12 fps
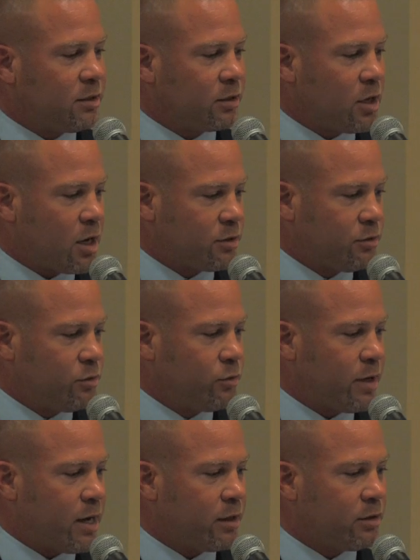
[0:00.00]
the cost to do
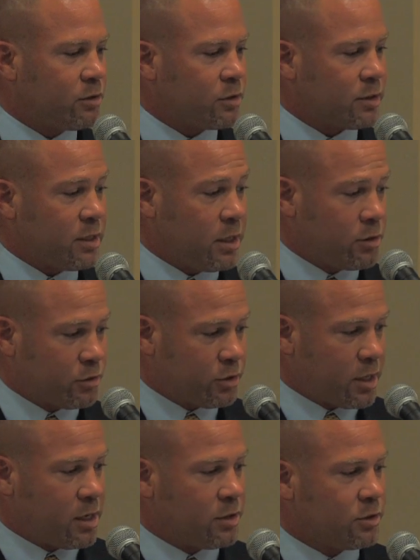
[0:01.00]
that. There's
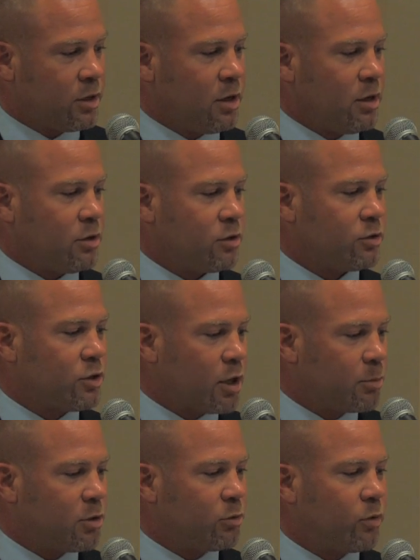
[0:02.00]
interchange. There's
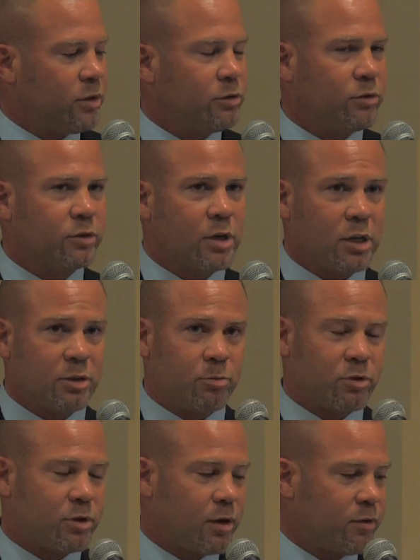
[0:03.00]
terminal rentals, customer
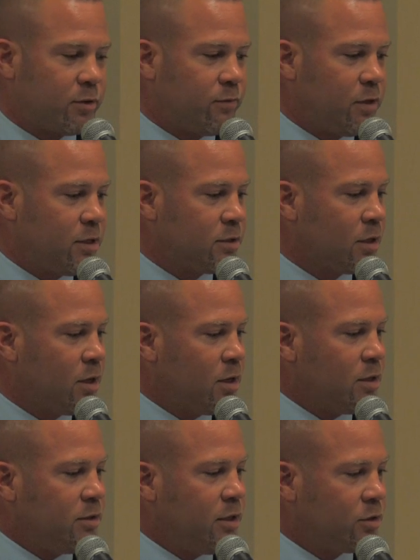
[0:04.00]
service fees,
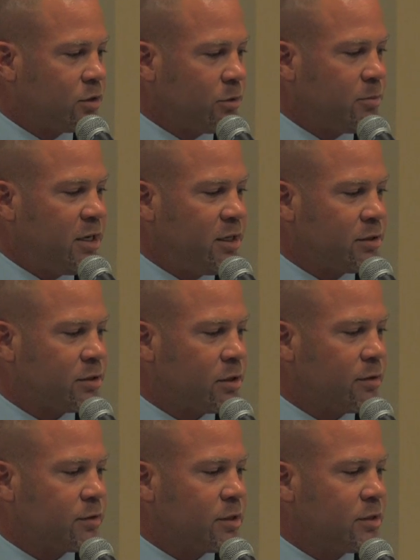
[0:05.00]
digital media
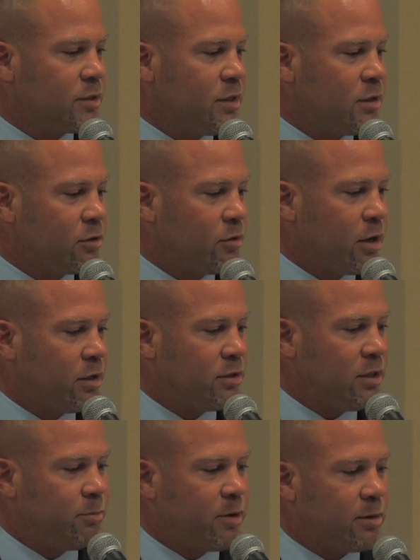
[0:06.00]
services, integrated
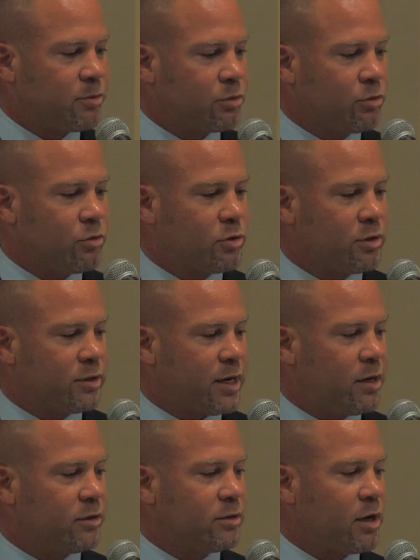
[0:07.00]
TPEP solutions,
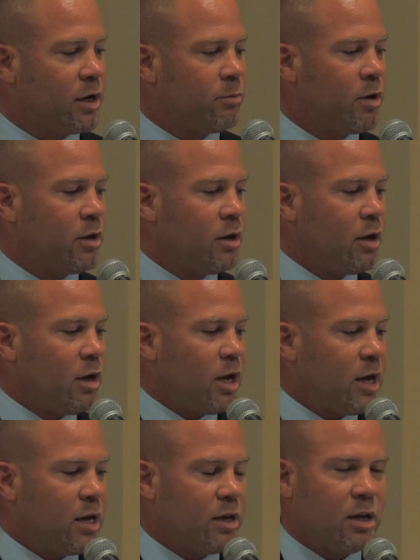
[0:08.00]
airtime,
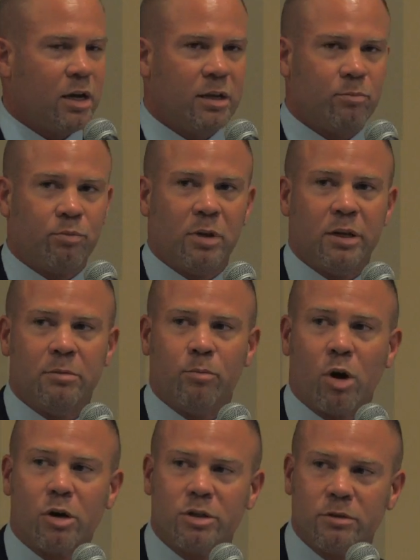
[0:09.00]
and
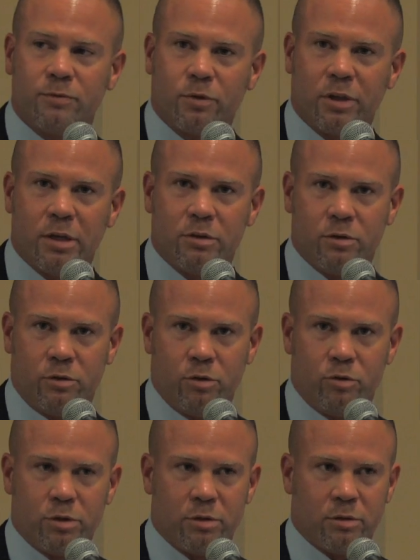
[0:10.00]
margin for the
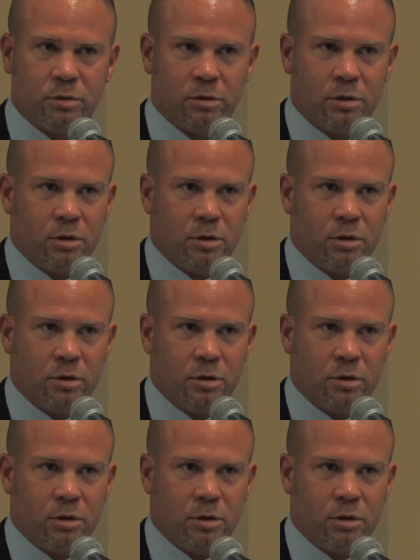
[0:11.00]
institutions.